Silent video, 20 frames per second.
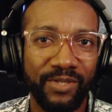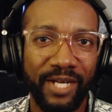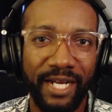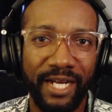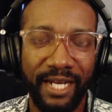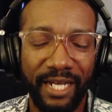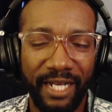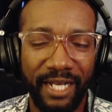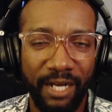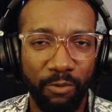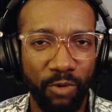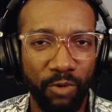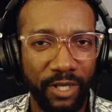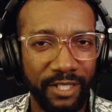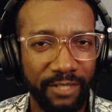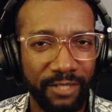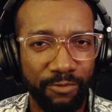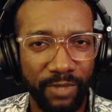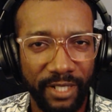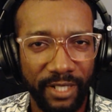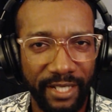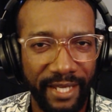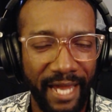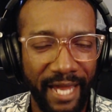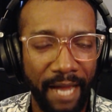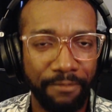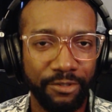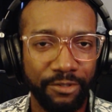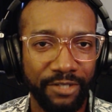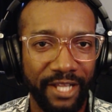and I wanted to really
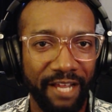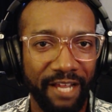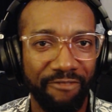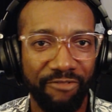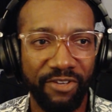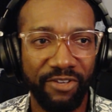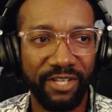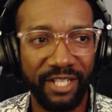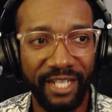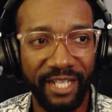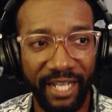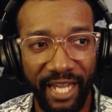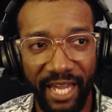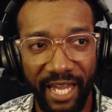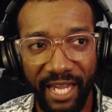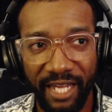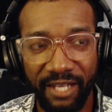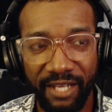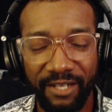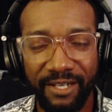capture that feeling. And